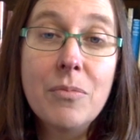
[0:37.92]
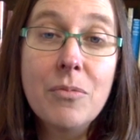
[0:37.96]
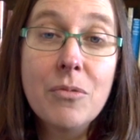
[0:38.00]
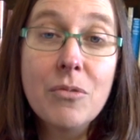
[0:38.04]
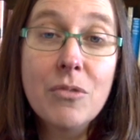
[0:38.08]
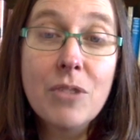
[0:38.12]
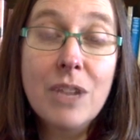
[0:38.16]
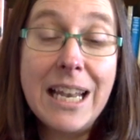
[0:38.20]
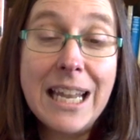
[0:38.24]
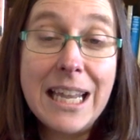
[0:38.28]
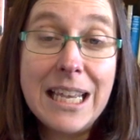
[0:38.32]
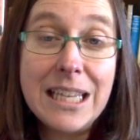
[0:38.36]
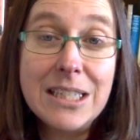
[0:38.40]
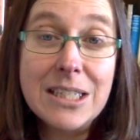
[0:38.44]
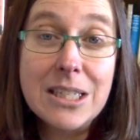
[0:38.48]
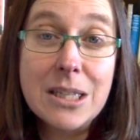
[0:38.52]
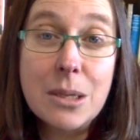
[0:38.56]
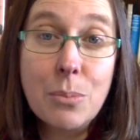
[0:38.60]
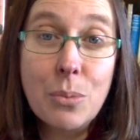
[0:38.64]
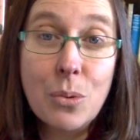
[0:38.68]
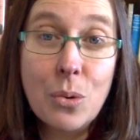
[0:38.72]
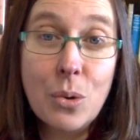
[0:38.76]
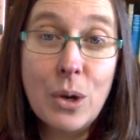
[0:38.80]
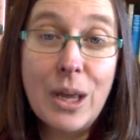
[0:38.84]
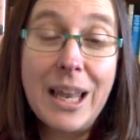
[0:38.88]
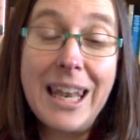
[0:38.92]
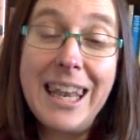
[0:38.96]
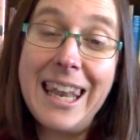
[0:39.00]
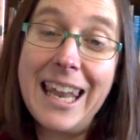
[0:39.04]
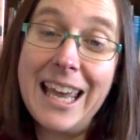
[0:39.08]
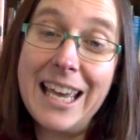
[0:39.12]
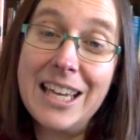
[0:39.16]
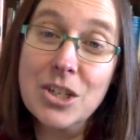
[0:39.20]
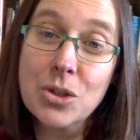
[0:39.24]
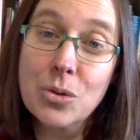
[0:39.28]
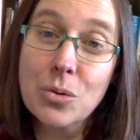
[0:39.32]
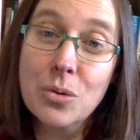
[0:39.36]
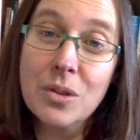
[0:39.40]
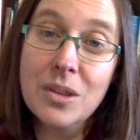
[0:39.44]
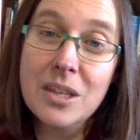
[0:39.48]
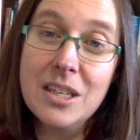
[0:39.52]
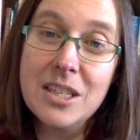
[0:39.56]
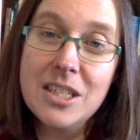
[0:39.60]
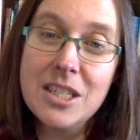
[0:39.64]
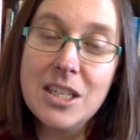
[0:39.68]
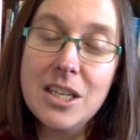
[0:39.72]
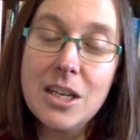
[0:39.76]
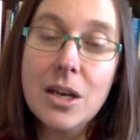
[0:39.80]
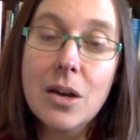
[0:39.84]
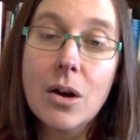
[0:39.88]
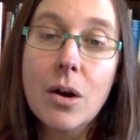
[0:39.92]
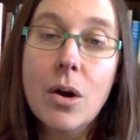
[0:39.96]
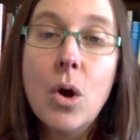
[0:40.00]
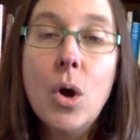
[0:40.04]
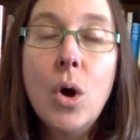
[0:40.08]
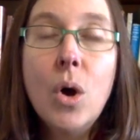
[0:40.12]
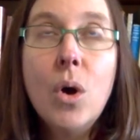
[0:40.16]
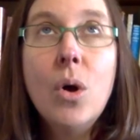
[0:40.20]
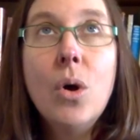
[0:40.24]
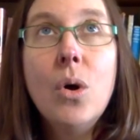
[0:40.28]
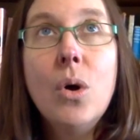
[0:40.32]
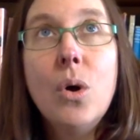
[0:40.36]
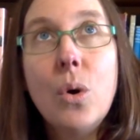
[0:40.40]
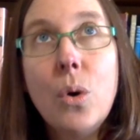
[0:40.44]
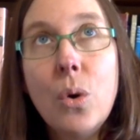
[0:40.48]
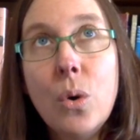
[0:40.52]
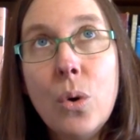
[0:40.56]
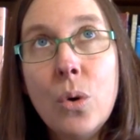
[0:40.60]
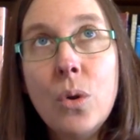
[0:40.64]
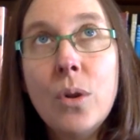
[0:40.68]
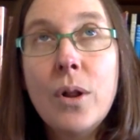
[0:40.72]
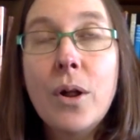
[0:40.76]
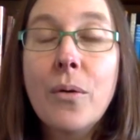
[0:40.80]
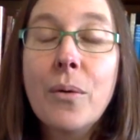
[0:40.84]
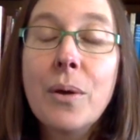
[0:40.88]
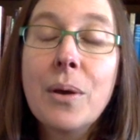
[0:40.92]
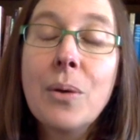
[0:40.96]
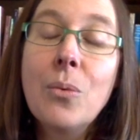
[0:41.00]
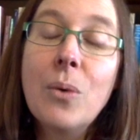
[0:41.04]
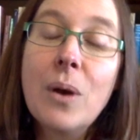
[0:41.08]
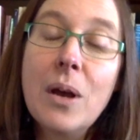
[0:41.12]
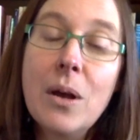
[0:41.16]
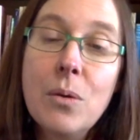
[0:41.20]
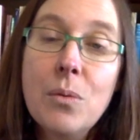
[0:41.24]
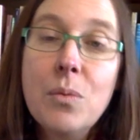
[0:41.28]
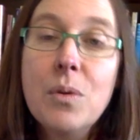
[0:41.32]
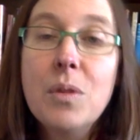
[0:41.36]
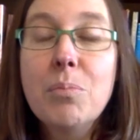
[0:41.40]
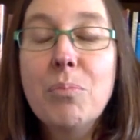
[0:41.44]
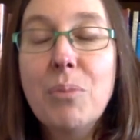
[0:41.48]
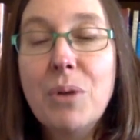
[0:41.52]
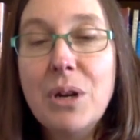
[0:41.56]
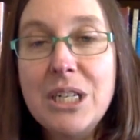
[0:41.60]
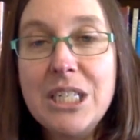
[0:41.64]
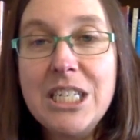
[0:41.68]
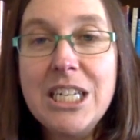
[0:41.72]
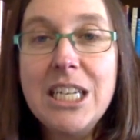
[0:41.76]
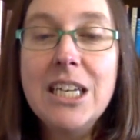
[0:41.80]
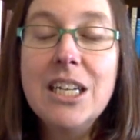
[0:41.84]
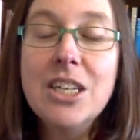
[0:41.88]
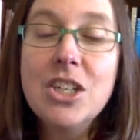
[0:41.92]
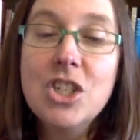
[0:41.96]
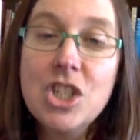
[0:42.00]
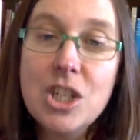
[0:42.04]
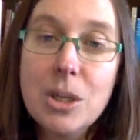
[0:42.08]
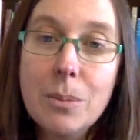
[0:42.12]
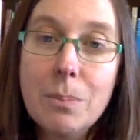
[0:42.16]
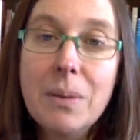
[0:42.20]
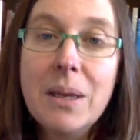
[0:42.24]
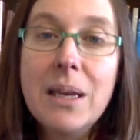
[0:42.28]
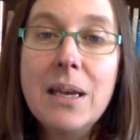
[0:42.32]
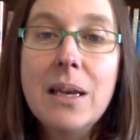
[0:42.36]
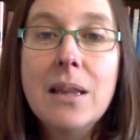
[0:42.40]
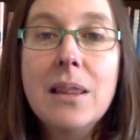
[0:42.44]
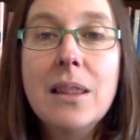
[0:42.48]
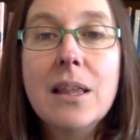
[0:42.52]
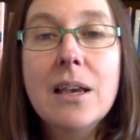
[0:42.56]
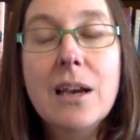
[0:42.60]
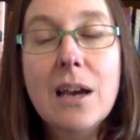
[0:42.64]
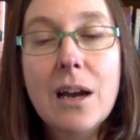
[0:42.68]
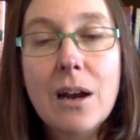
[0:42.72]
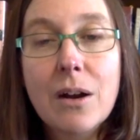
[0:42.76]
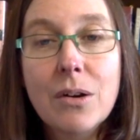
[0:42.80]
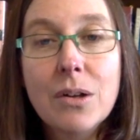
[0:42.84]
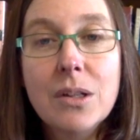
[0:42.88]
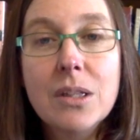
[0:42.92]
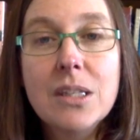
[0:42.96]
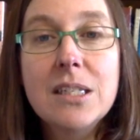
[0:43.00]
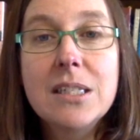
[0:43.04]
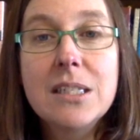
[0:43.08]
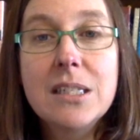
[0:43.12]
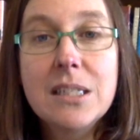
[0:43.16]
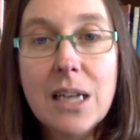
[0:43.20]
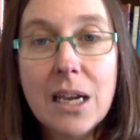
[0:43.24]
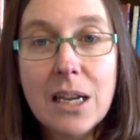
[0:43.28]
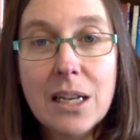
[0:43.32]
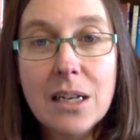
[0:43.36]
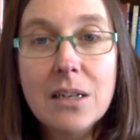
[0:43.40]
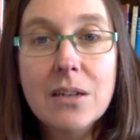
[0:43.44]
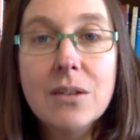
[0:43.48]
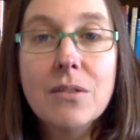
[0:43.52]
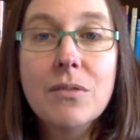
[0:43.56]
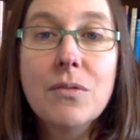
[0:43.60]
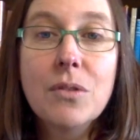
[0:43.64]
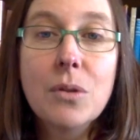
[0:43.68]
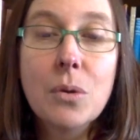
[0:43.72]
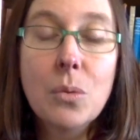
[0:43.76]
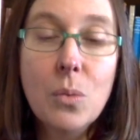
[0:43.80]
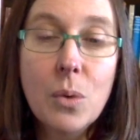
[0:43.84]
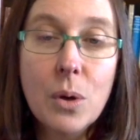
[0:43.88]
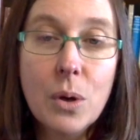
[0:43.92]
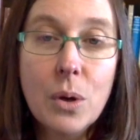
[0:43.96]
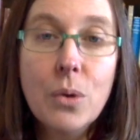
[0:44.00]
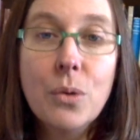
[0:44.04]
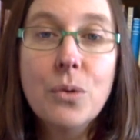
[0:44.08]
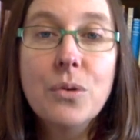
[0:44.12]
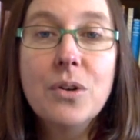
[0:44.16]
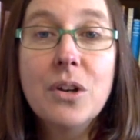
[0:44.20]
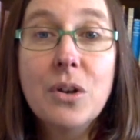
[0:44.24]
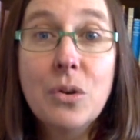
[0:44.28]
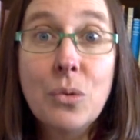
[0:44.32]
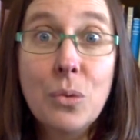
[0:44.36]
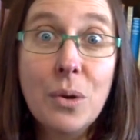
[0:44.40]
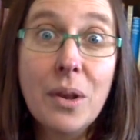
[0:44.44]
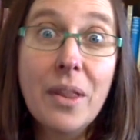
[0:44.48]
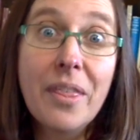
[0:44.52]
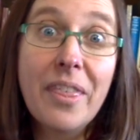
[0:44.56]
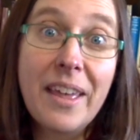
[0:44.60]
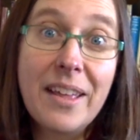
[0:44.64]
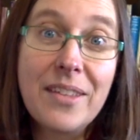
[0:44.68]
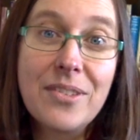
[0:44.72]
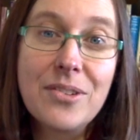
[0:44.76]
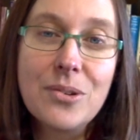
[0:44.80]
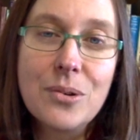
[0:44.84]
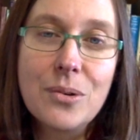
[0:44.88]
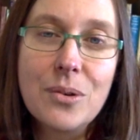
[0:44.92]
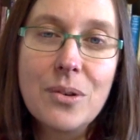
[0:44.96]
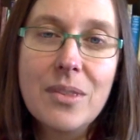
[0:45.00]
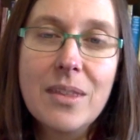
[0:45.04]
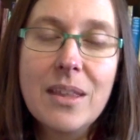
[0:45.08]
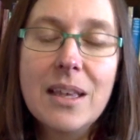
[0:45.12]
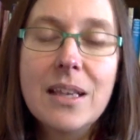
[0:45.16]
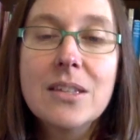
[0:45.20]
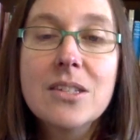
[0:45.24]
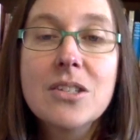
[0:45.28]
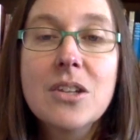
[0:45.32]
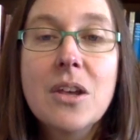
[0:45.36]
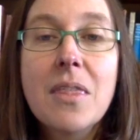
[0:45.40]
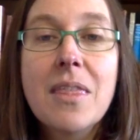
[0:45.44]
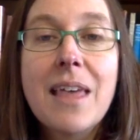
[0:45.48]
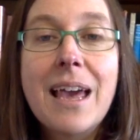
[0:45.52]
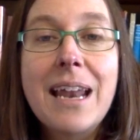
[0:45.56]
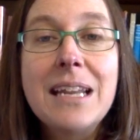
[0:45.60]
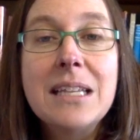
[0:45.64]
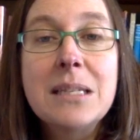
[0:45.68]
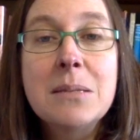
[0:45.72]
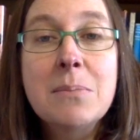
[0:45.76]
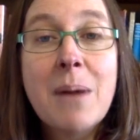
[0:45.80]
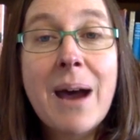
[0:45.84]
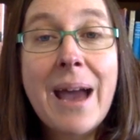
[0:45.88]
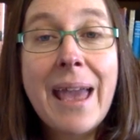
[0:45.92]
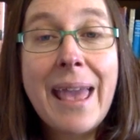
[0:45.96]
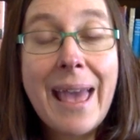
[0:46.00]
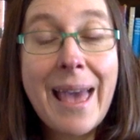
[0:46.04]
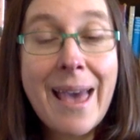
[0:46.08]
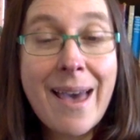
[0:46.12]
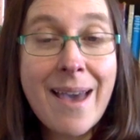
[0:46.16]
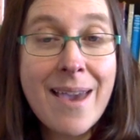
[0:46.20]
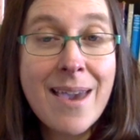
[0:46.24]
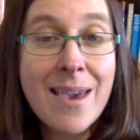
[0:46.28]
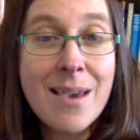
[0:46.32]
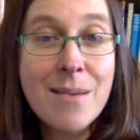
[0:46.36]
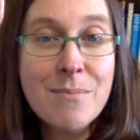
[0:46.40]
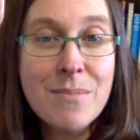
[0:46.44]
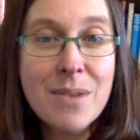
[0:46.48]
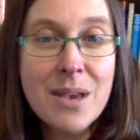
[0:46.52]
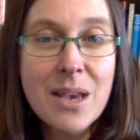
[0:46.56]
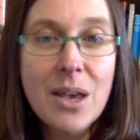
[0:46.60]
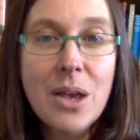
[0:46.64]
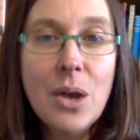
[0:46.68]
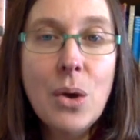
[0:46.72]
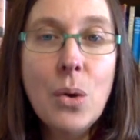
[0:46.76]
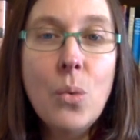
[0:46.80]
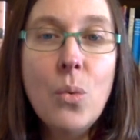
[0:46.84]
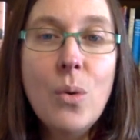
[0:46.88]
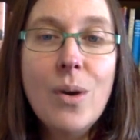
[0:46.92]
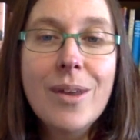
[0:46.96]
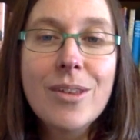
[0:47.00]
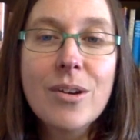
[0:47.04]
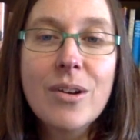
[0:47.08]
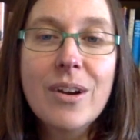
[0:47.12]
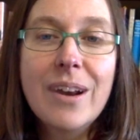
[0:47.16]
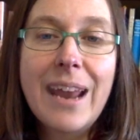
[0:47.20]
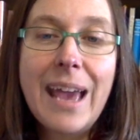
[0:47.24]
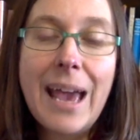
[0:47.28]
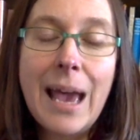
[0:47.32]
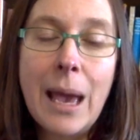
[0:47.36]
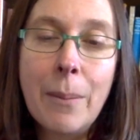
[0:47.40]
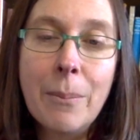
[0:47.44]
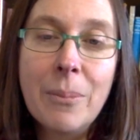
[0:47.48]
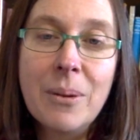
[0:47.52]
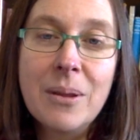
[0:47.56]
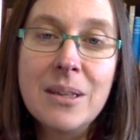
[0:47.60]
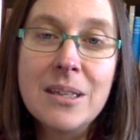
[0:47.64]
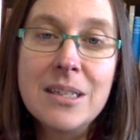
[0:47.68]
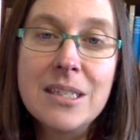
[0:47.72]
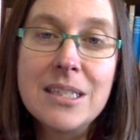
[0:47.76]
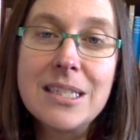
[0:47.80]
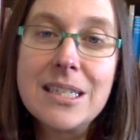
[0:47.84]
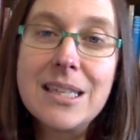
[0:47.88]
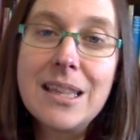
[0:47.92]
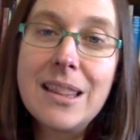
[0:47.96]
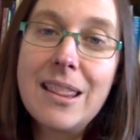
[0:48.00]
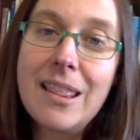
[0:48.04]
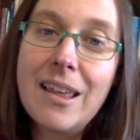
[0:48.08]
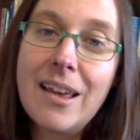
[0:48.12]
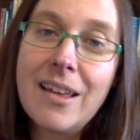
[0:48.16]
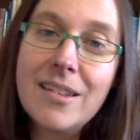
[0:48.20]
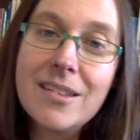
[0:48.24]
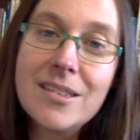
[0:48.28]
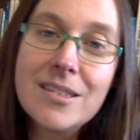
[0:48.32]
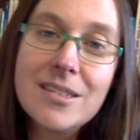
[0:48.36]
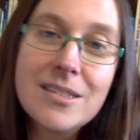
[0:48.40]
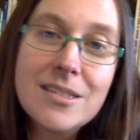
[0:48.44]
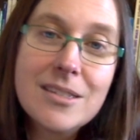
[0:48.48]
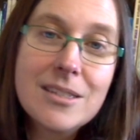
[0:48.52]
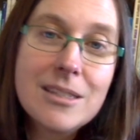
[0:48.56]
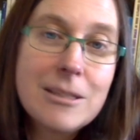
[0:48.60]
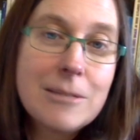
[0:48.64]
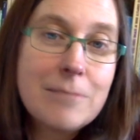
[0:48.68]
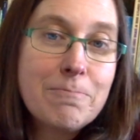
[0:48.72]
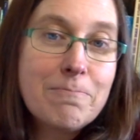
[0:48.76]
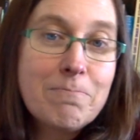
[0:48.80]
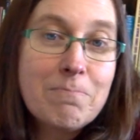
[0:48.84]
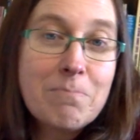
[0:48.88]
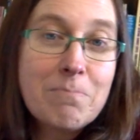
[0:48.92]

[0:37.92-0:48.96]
release the book later on this year, all going well with printing and shipping and the current state of the world and all of that sort of thing. So that is my aim. Whether it happens, that's